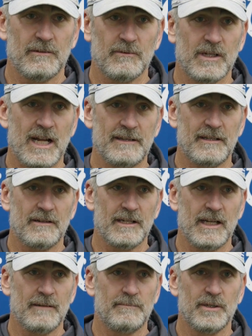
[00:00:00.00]
we're not there
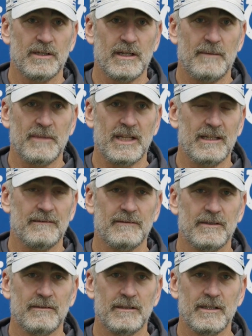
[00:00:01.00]
yet. But
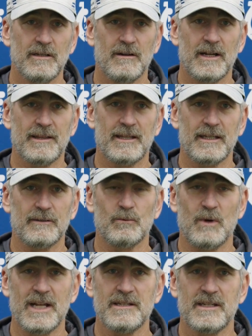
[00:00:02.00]
I think
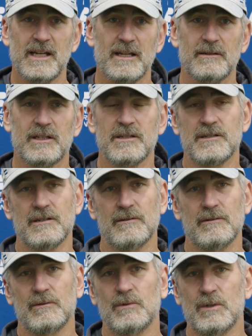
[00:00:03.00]
Wednesday, because
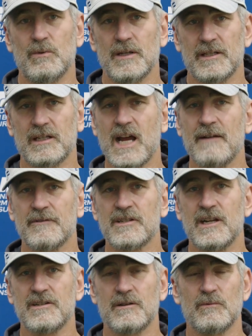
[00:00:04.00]
what the
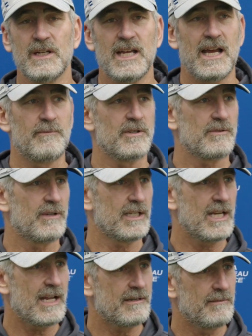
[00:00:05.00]
conversation we had was when it
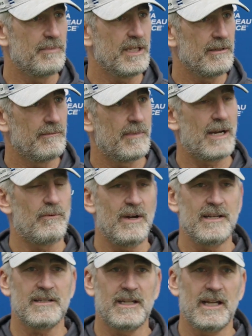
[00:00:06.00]
got to be about
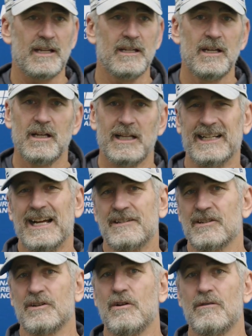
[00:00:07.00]
Wednesday. Like I
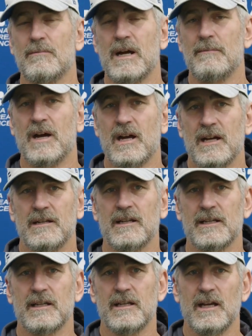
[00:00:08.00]
just know in my mind,
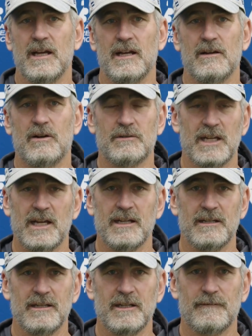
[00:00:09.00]
like,
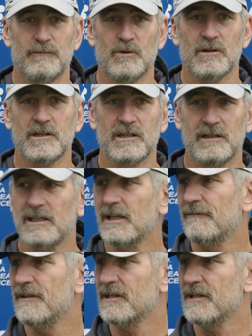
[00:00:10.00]
okay, if we're going to leave